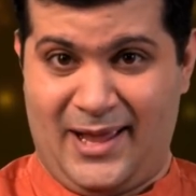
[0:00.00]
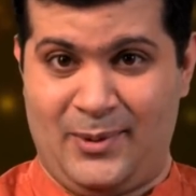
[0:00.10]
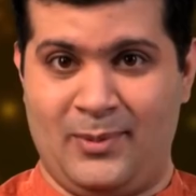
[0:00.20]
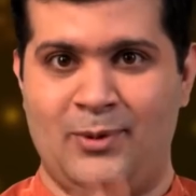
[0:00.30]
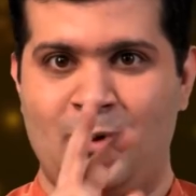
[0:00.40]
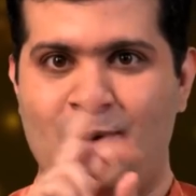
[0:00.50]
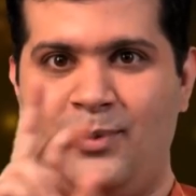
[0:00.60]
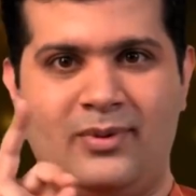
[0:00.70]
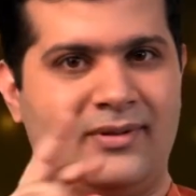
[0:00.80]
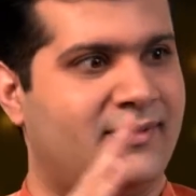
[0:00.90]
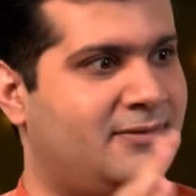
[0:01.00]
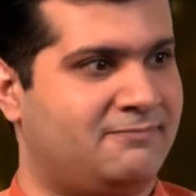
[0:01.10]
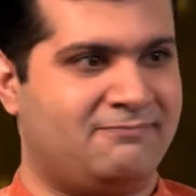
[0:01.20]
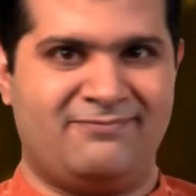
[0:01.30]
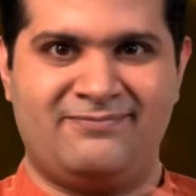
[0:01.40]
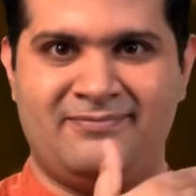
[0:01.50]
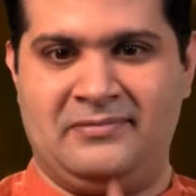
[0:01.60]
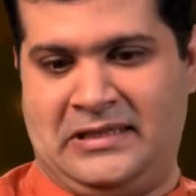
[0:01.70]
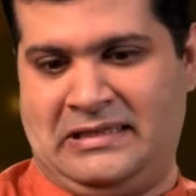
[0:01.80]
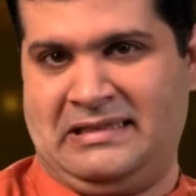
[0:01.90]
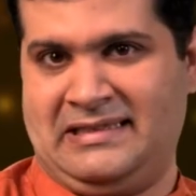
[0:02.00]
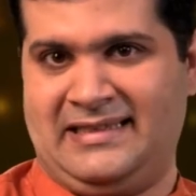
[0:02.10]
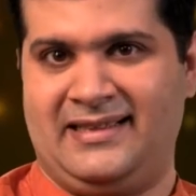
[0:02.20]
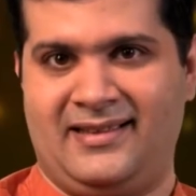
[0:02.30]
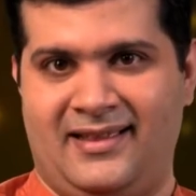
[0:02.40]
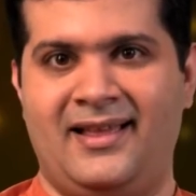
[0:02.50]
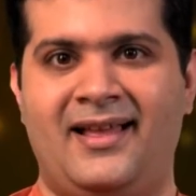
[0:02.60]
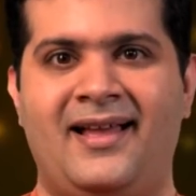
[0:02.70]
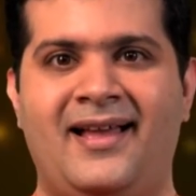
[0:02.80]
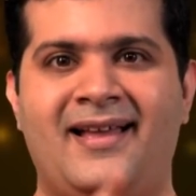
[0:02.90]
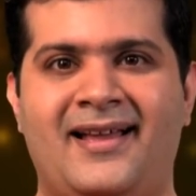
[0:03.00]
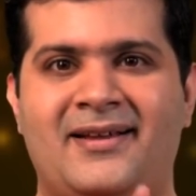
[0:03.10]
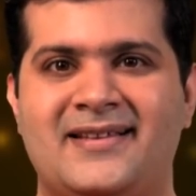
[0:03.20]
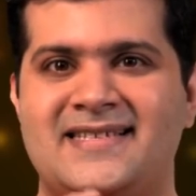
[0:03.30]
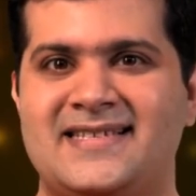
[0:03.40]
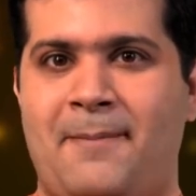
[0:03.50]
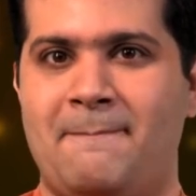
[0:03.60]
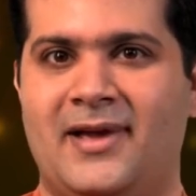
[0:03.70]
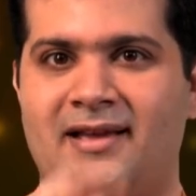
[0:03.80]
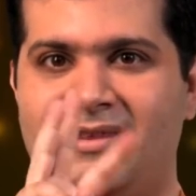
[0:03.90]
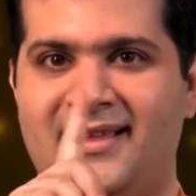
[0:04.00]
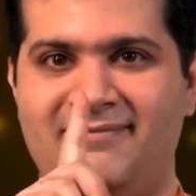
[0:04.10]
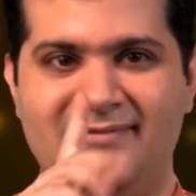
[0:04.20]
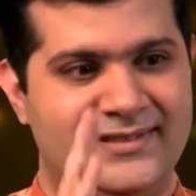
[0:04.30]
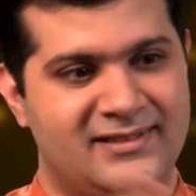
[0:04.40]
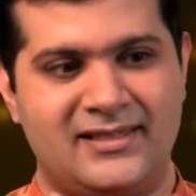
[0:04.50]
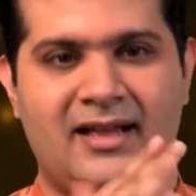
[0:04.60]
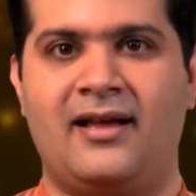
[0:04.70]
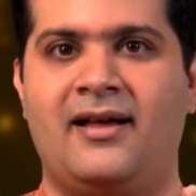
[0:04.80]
Now that 31st December 2020 is going to be over and the new year starts from 1st January